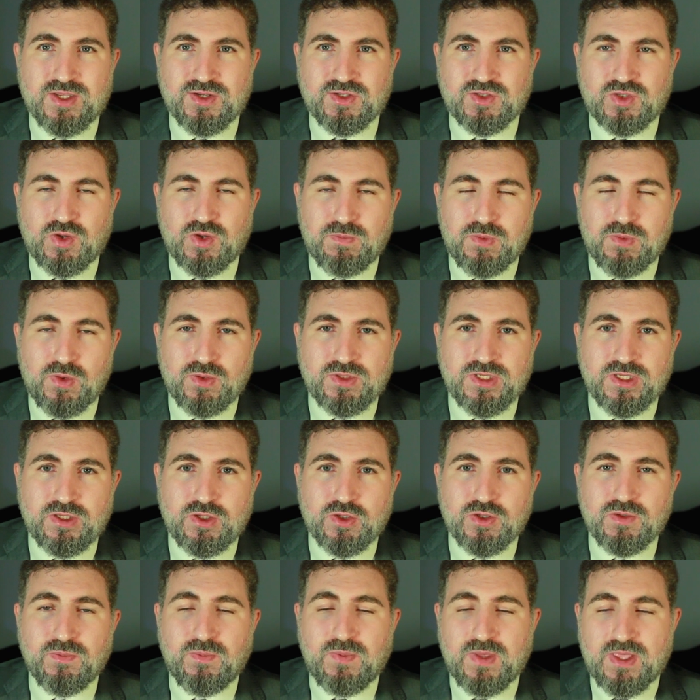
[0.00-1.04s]
So bloating
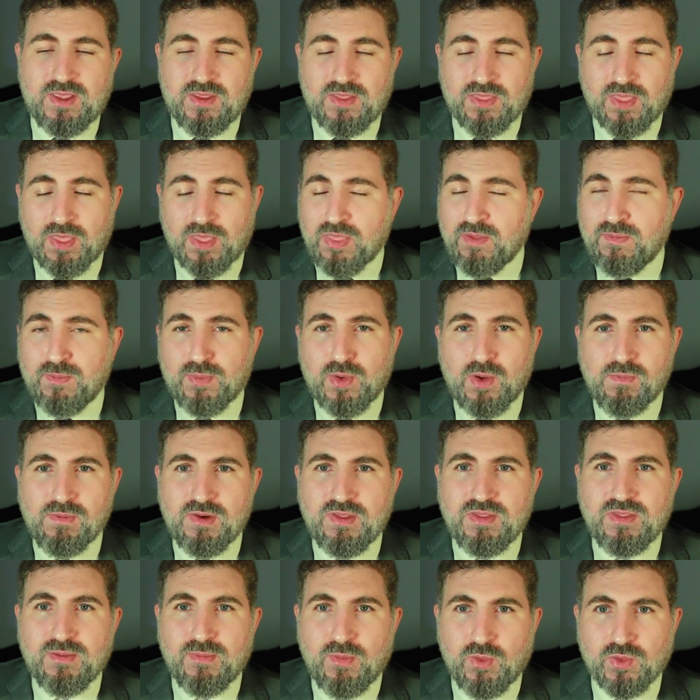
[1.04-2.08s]
could be,
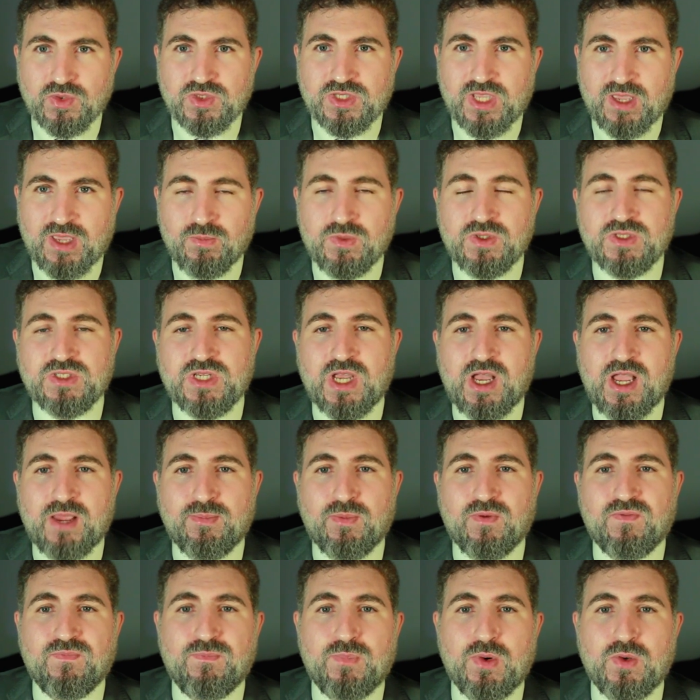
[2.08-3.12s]
probably the most common type
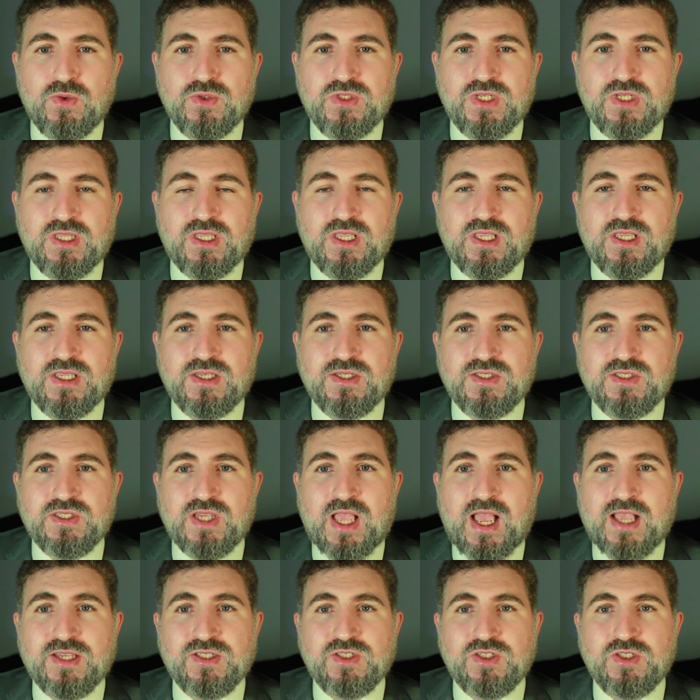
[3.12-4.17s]
of bloating
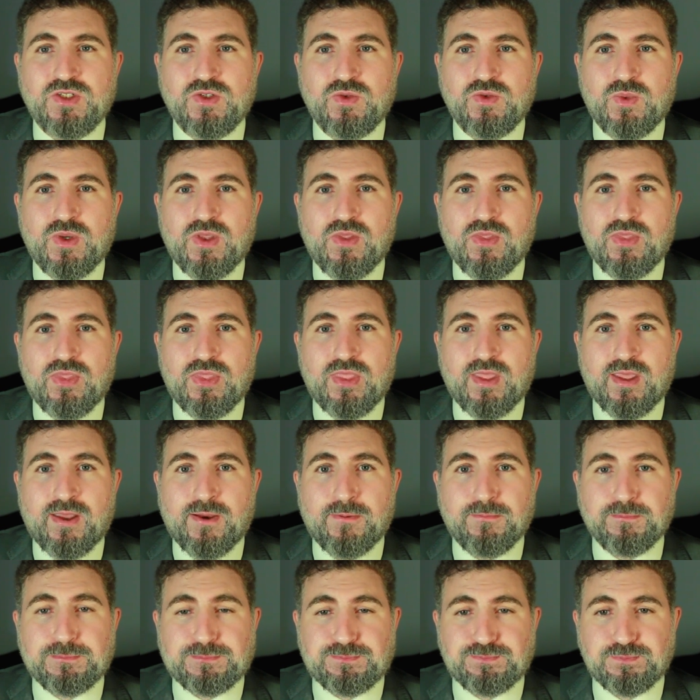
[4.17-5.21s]
has to do with
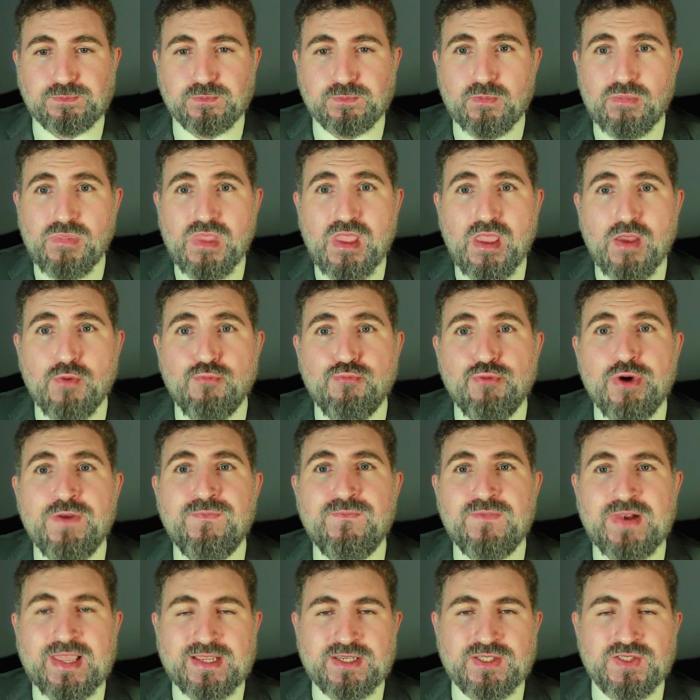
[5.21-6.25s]

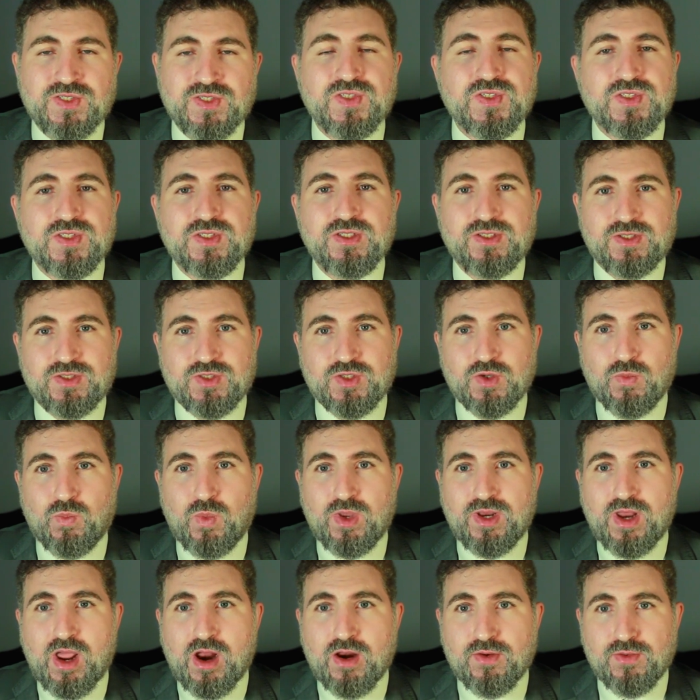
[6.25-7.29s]
reflexes. So
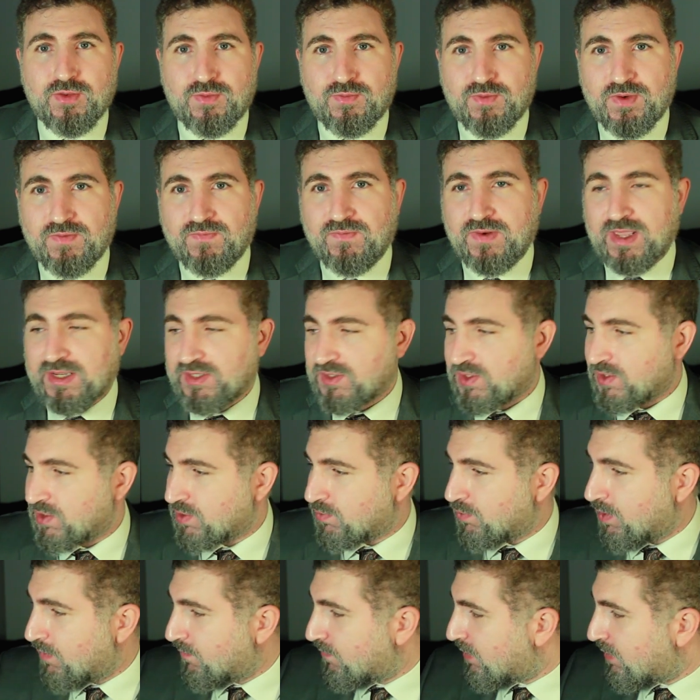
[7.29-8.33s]
what are the reflexes?
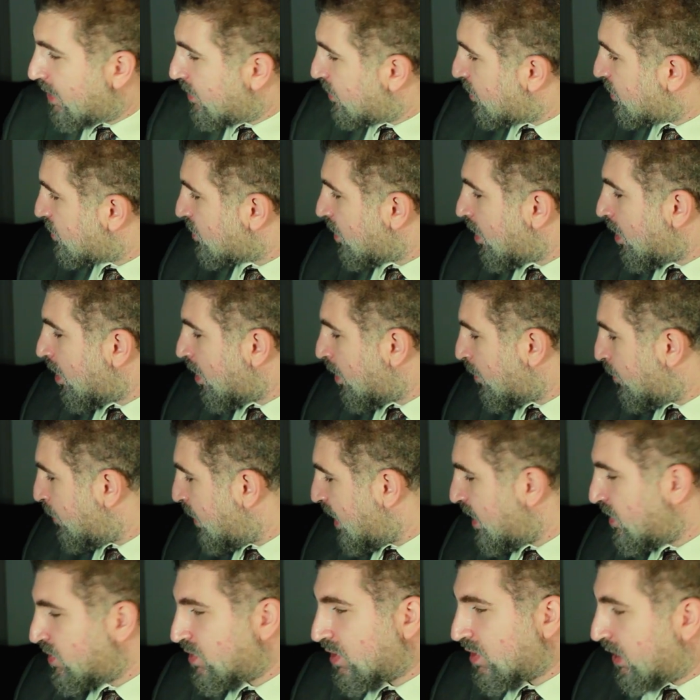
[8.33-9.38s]
Reflexes are
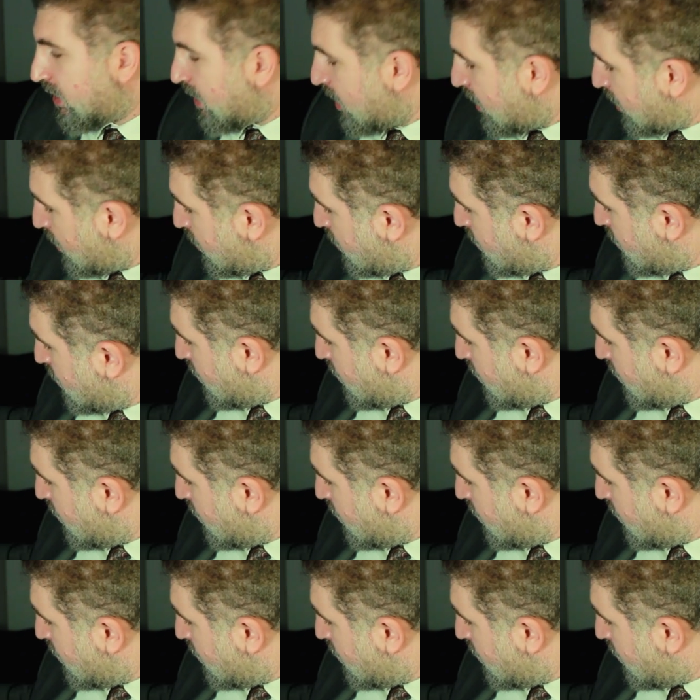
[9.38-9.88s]
basically,